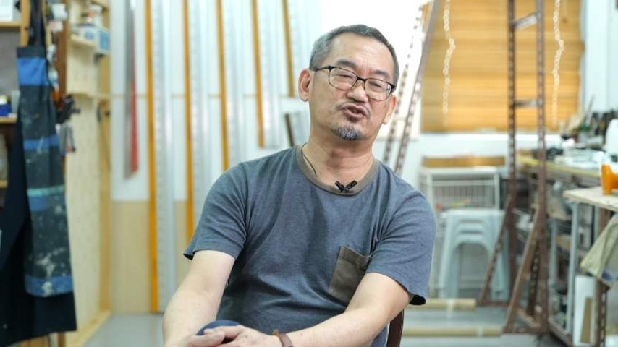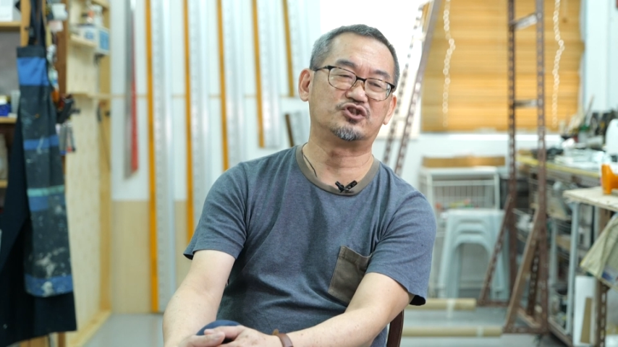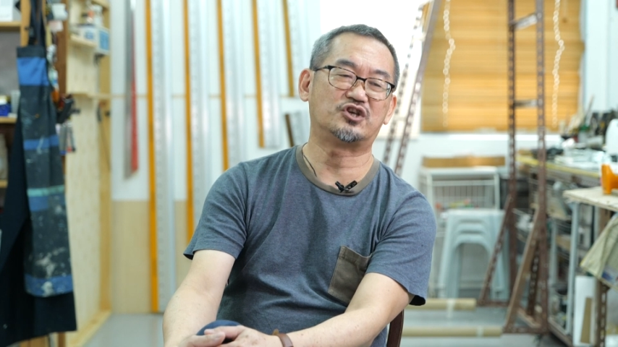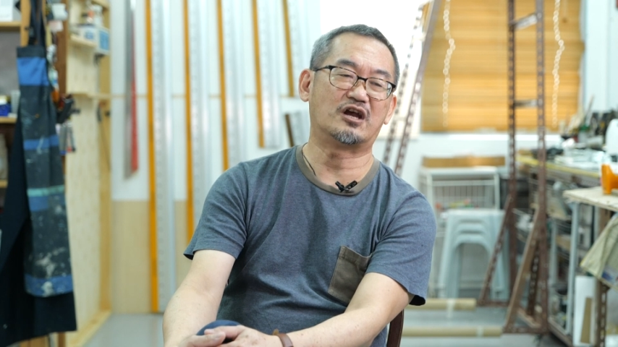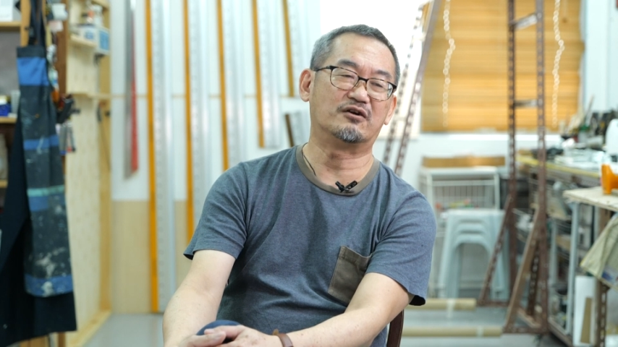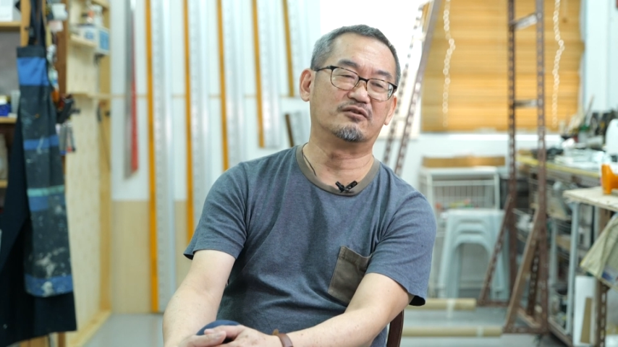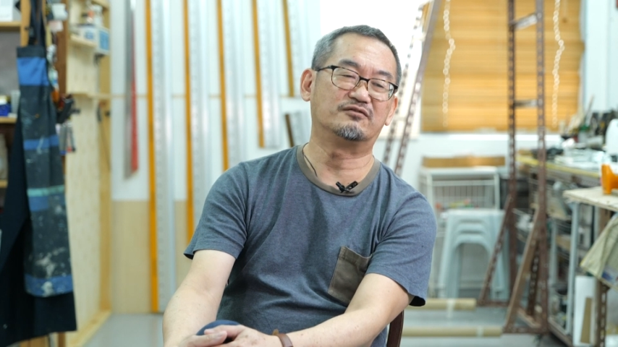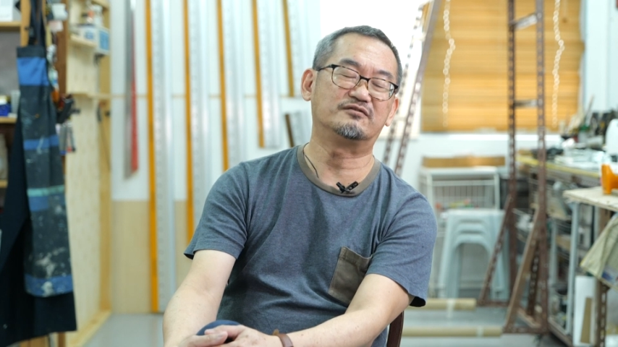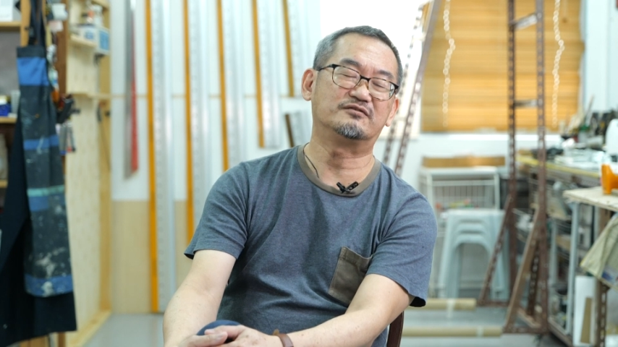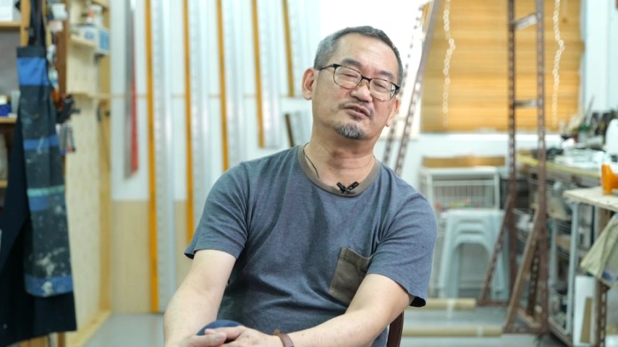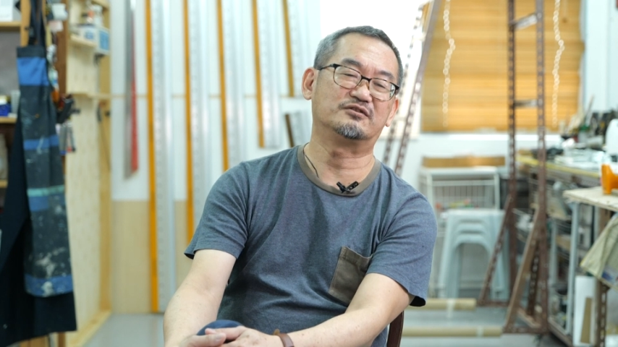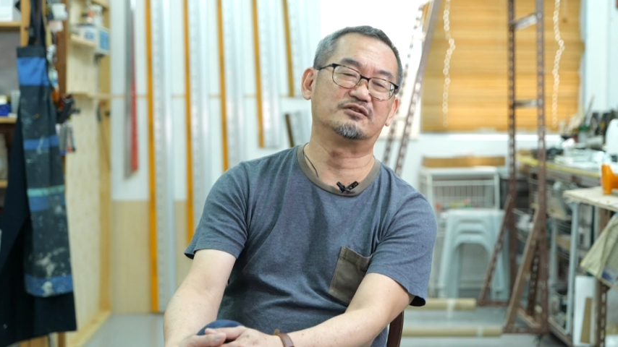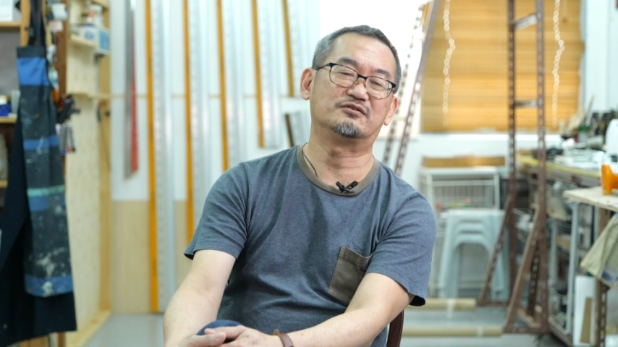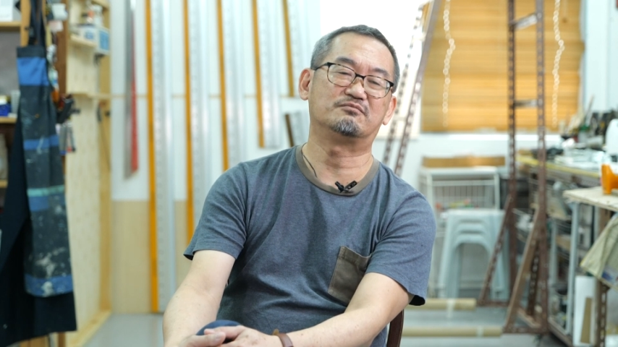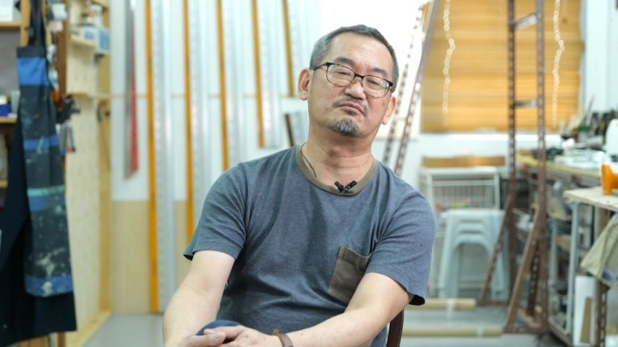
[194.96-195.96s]
shelf,
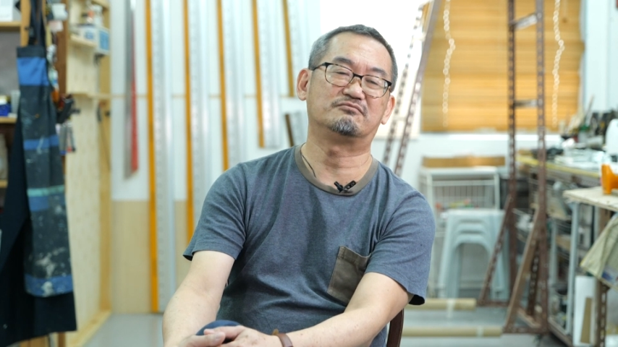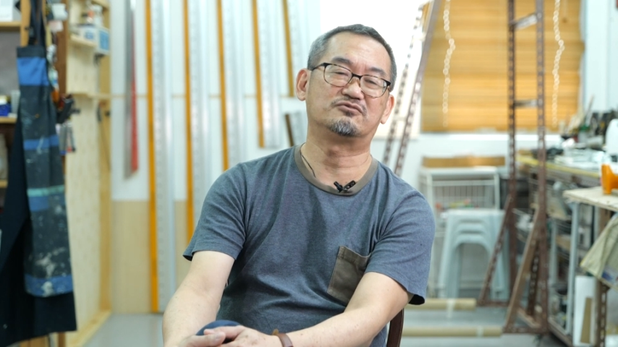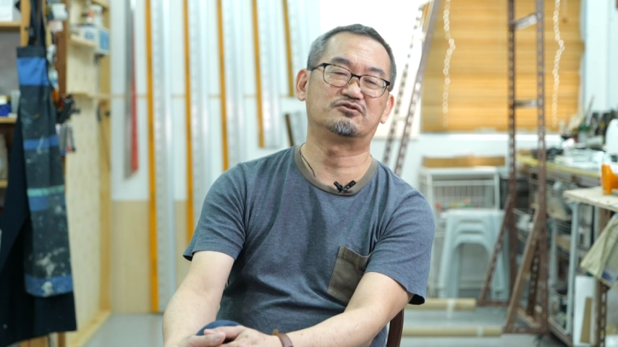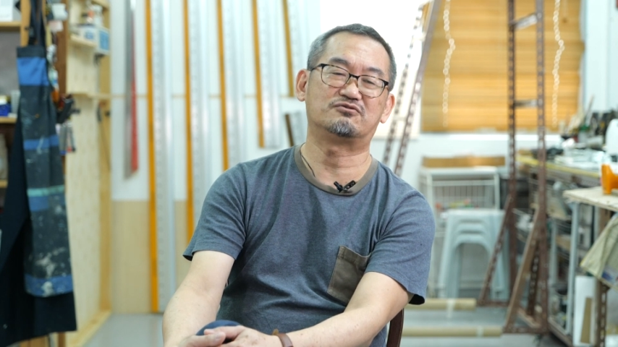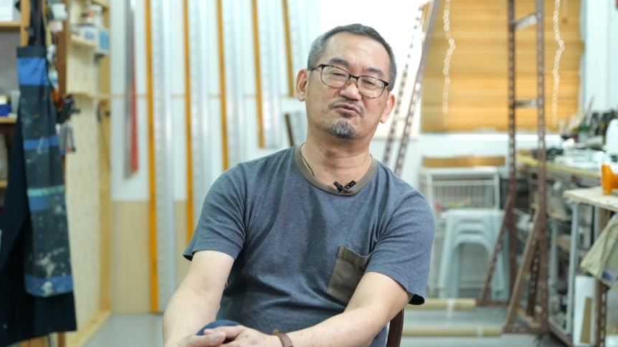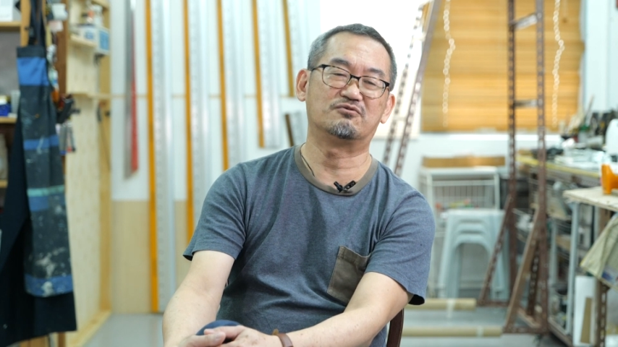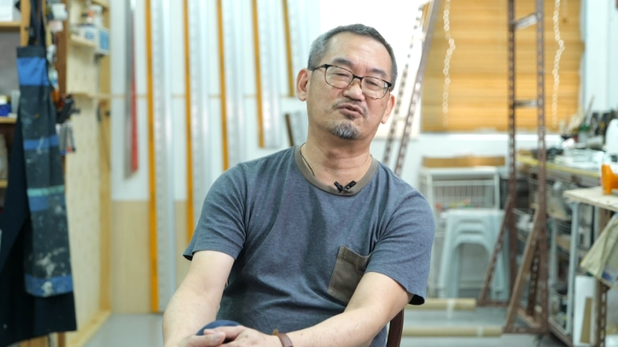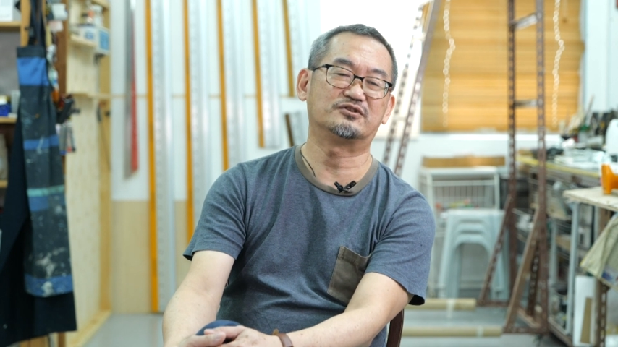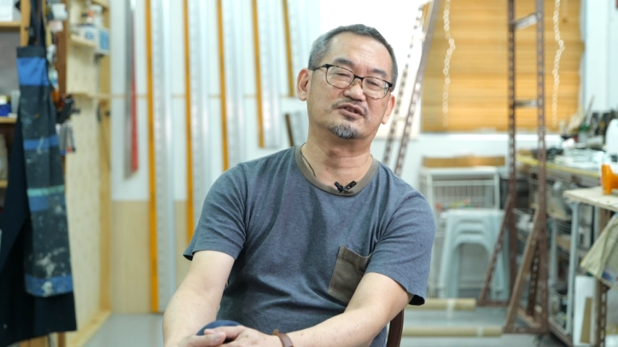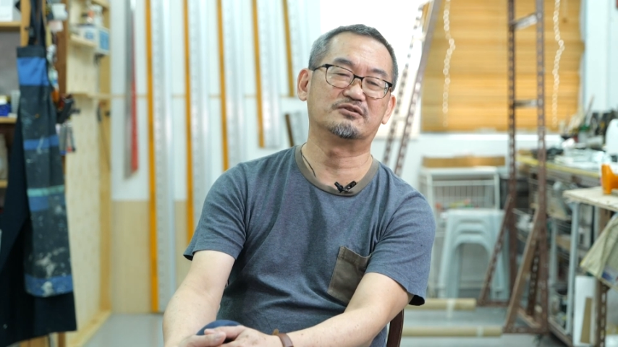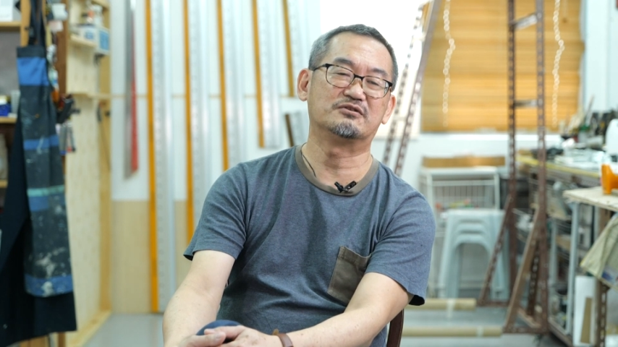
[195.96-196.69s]
so they throw.